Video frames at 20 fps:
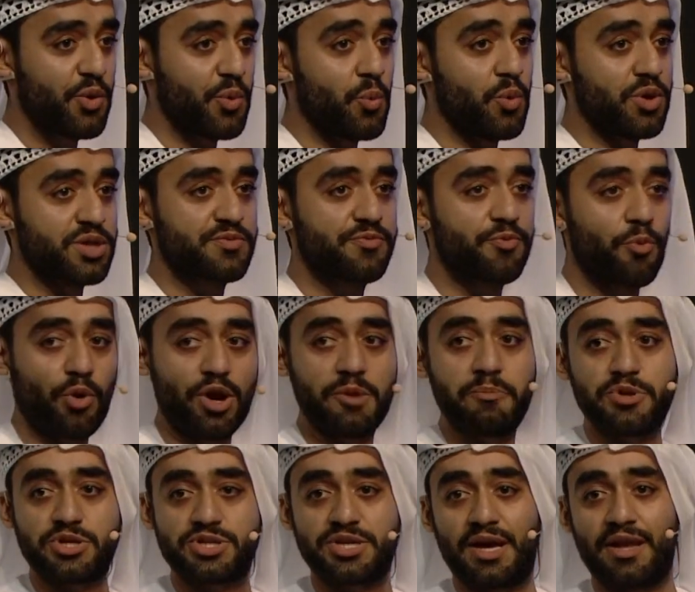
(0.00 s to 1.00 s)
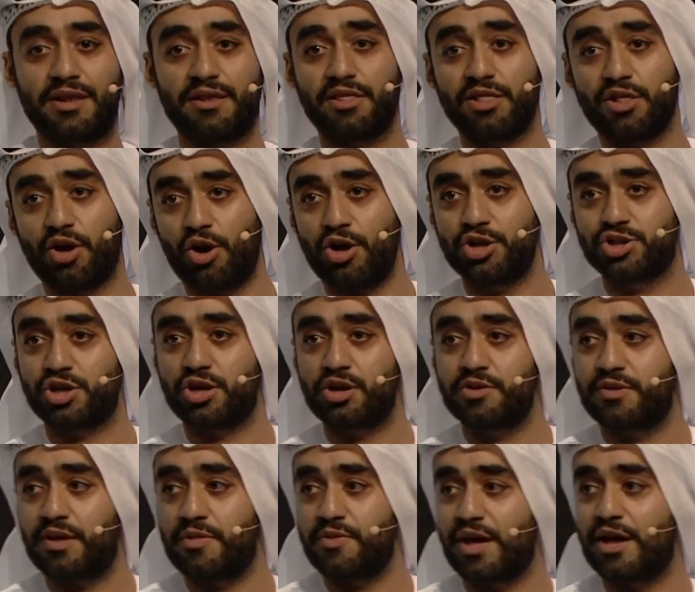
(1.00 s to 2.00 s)
was 40% larger
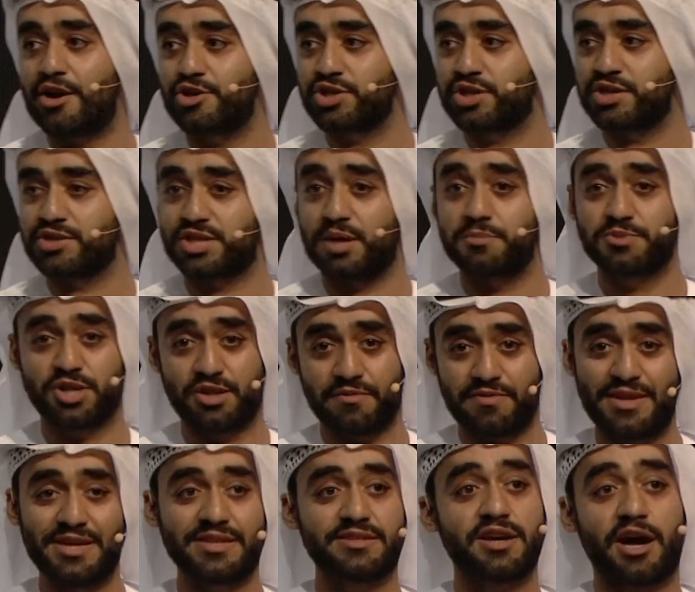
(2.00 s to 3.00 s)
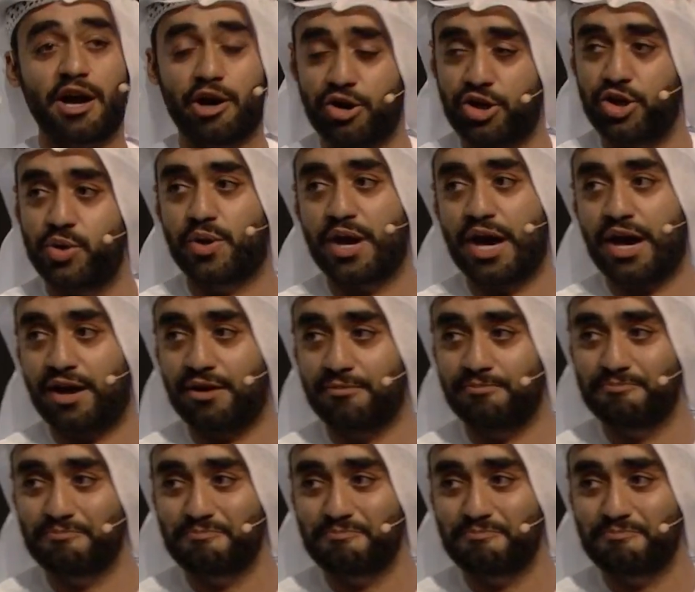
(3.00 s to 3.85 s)
than the energy consumption of the entire UK.